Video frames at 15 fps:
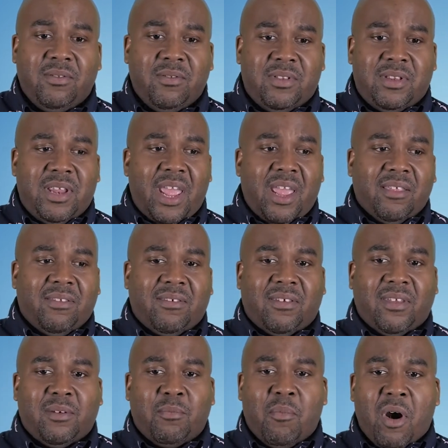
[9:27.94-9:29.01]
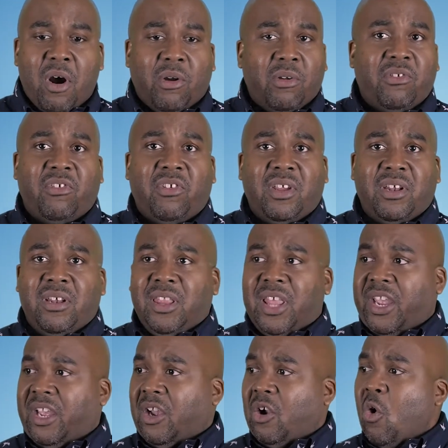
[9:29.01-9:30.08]
dance and march in
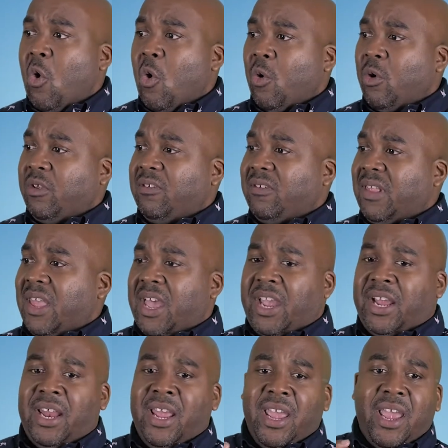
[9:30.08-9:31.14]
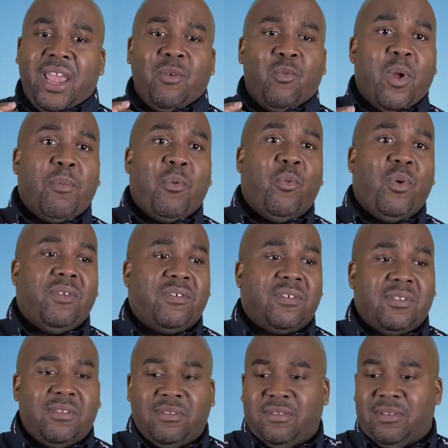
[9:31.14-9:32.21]
like a chorus line, and Rebel
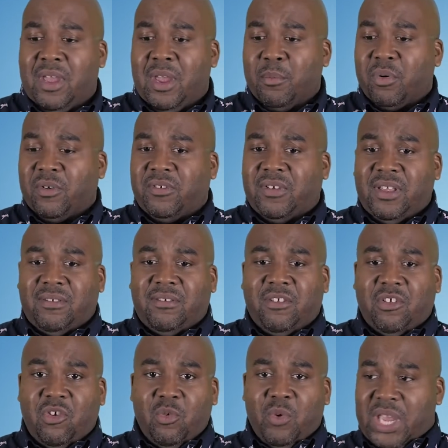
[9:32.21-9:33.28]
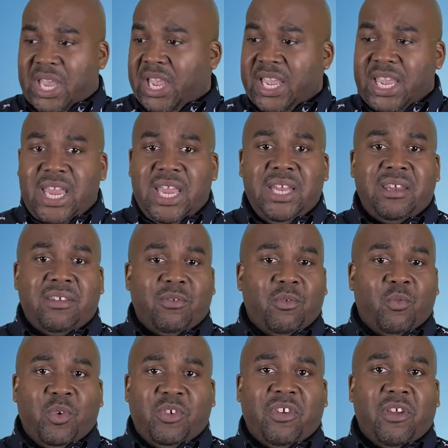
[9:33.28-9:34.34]
Wilson proceeds to eat
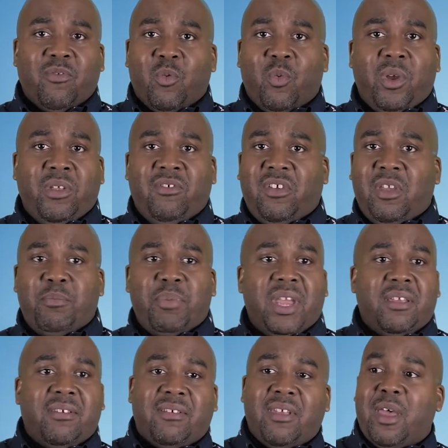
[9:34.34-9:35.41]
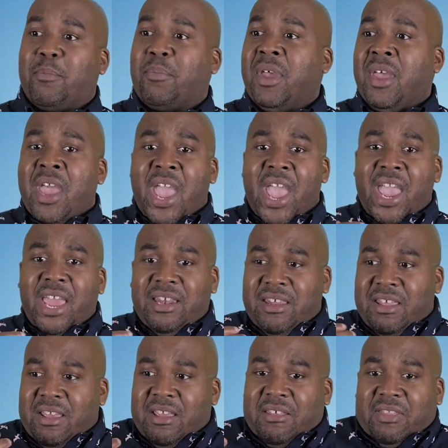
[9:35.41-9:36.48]
whichever one she picks up. And
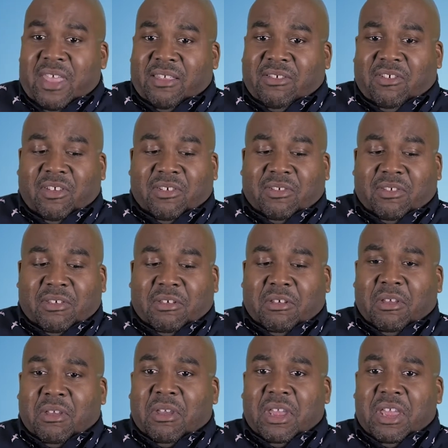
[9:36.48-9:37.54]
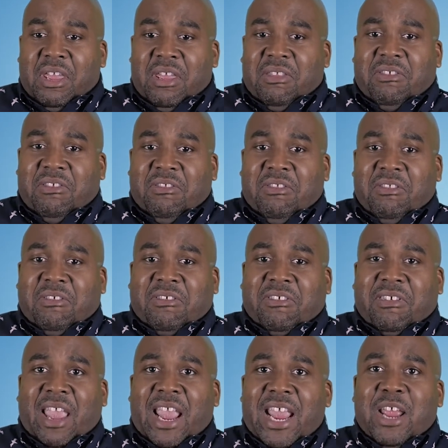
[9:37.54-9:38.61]
that's just
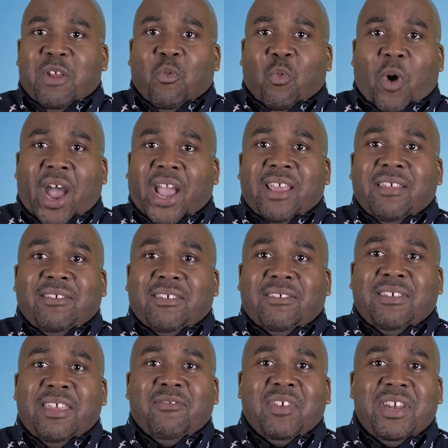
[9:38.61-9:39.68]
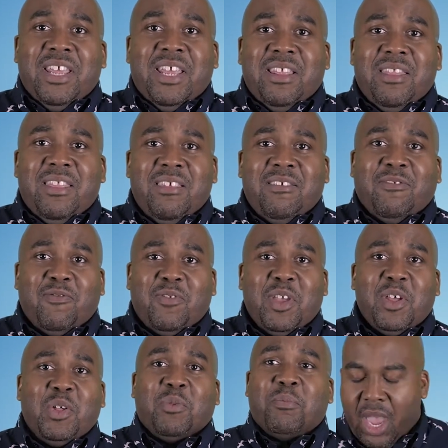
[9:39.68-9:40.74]
insane. Why is this even in this
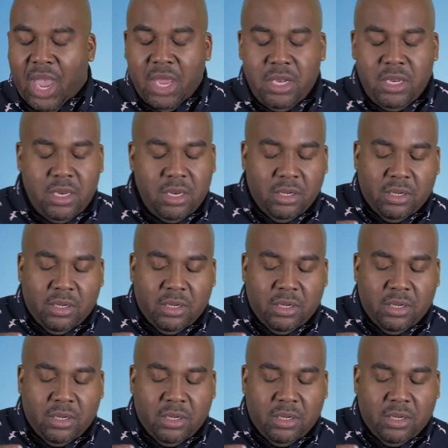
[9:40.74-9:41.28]
film? And